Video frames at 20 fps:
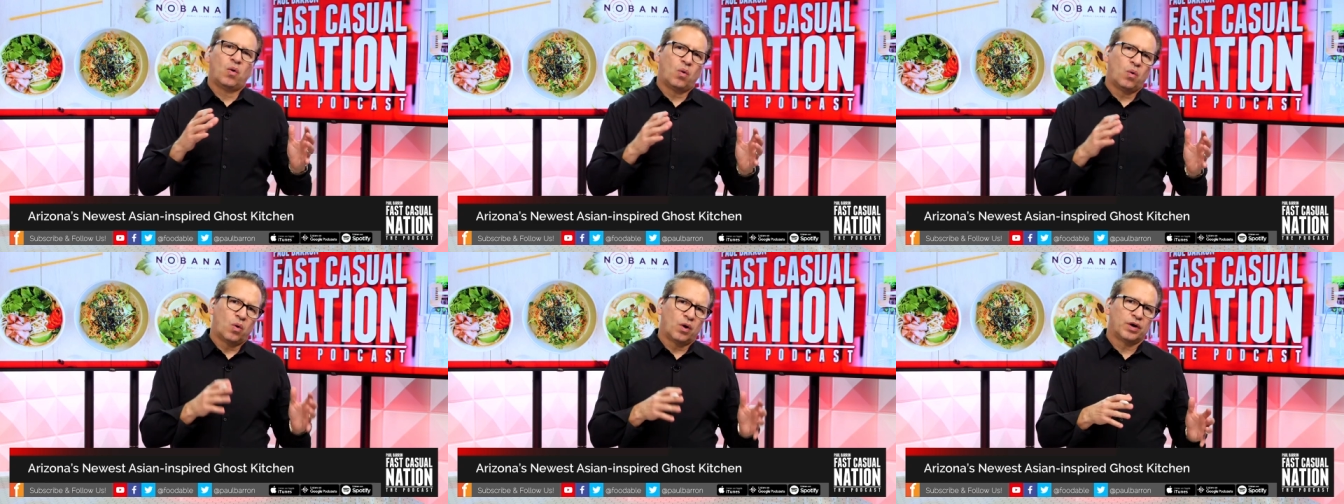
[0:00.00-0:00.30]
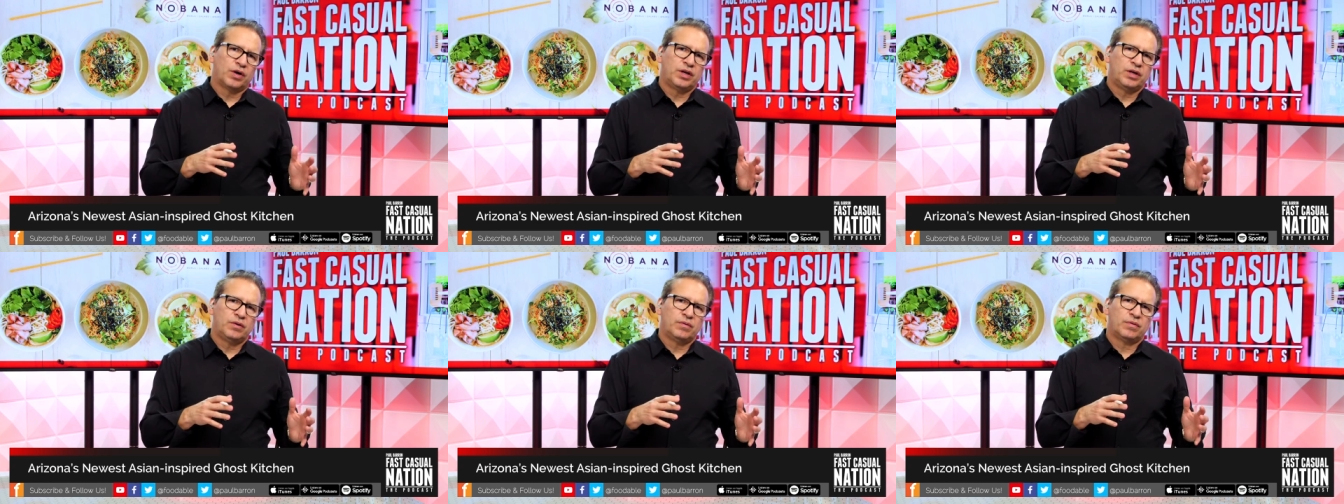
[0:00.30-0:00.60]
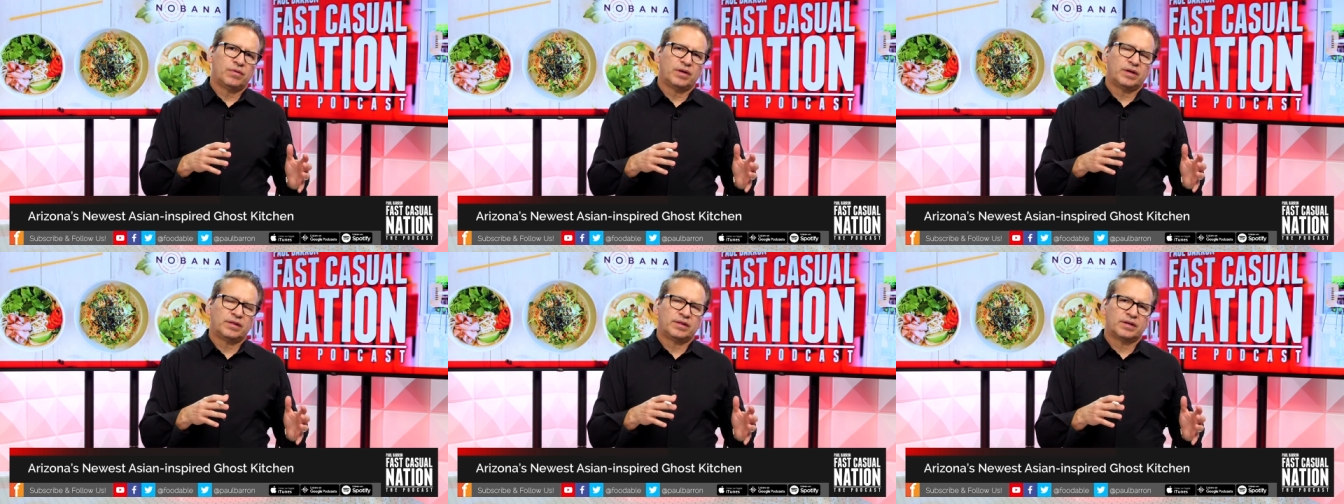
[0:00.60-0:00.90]
or do you
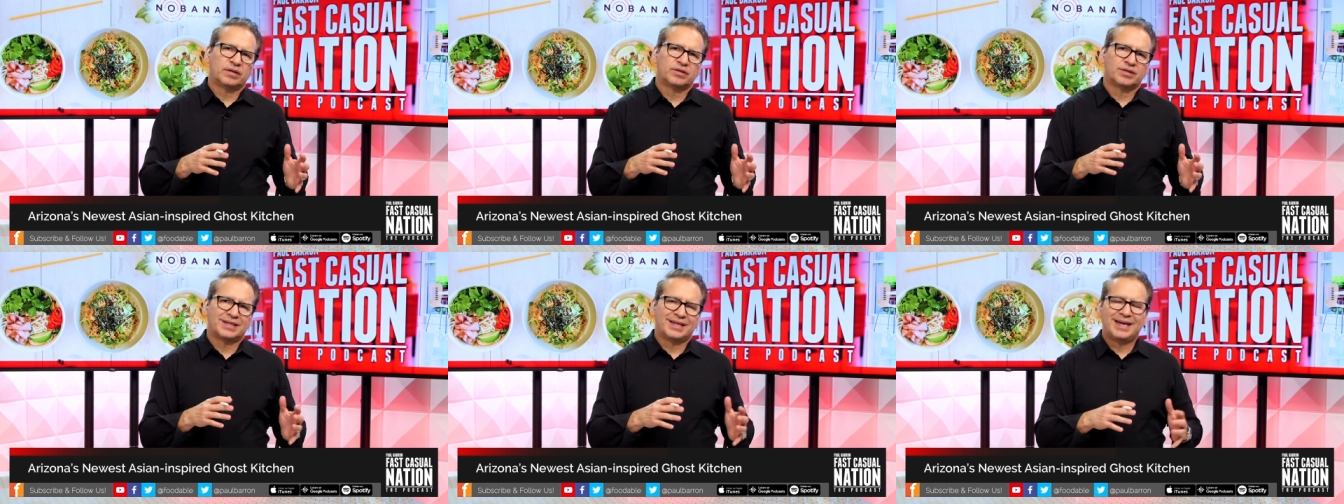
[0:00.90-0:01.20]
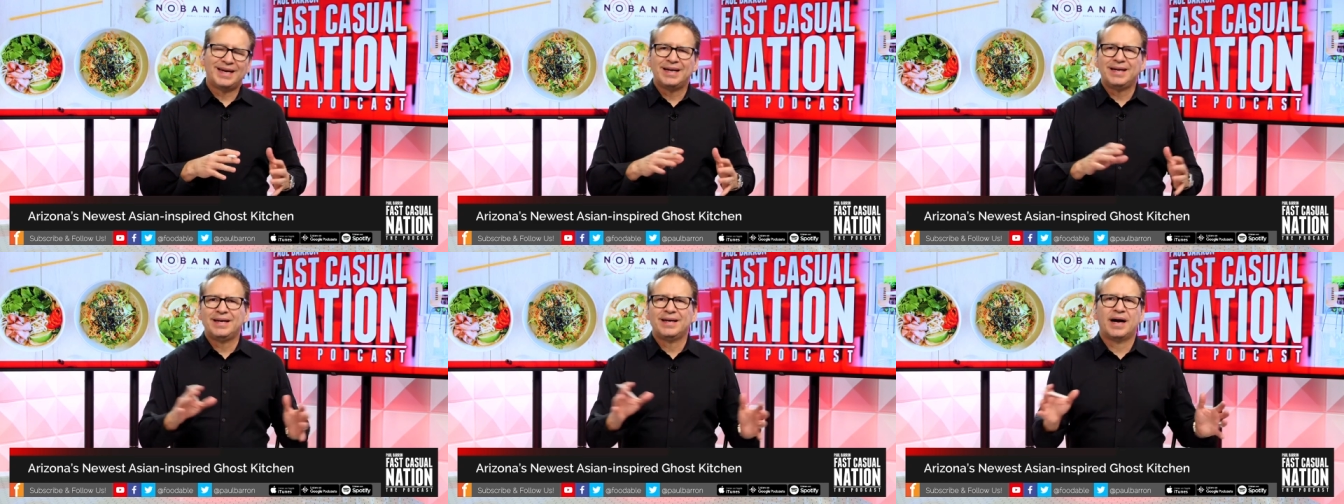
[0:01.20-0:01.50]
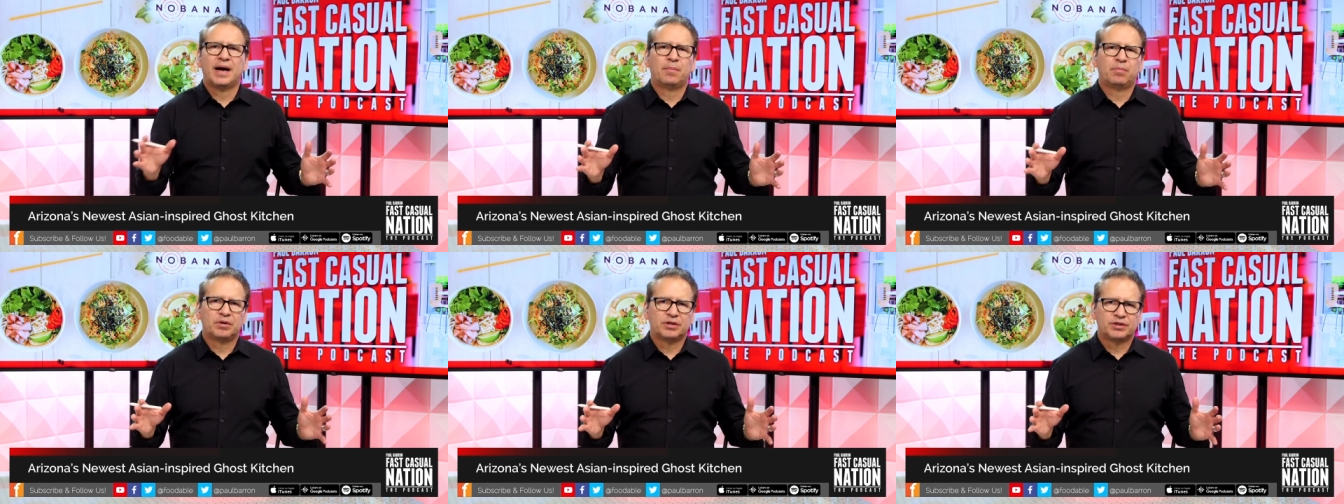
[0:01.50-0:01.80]
think there's any
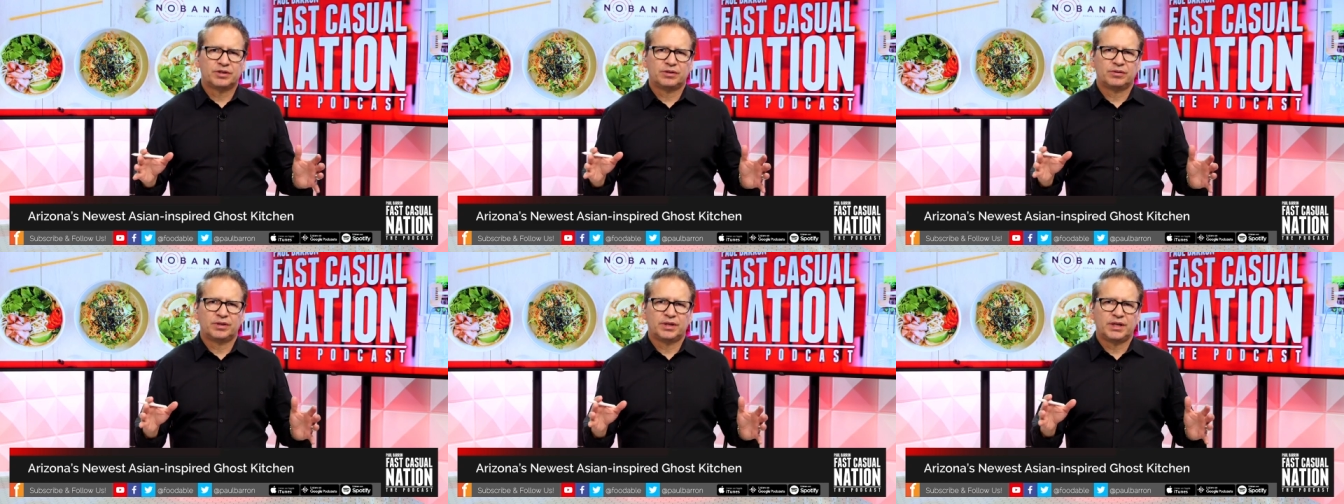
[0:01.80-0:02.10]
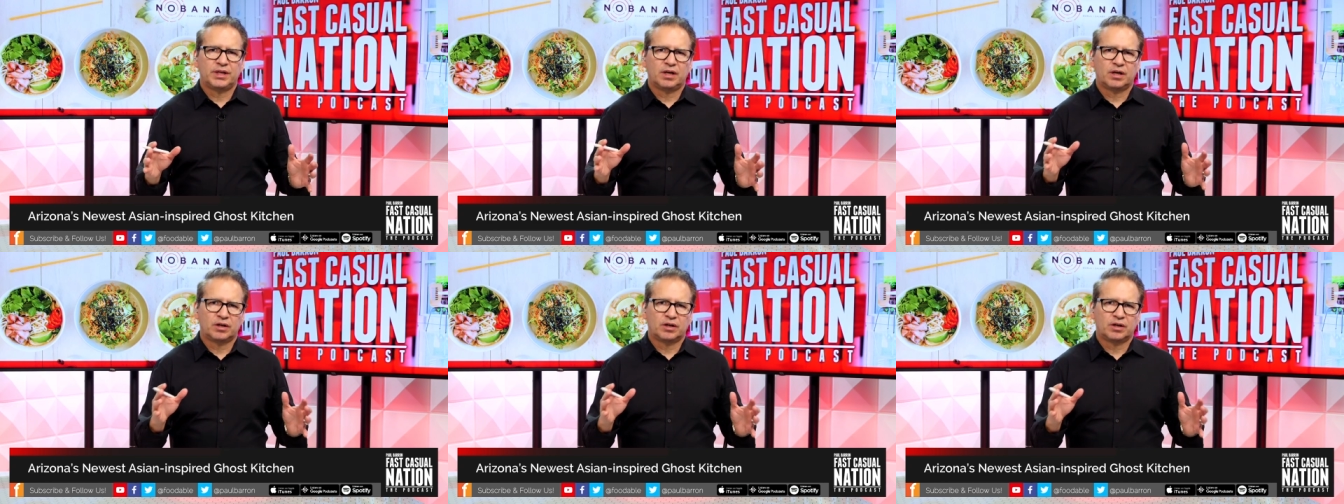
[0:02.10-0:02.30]
opportunity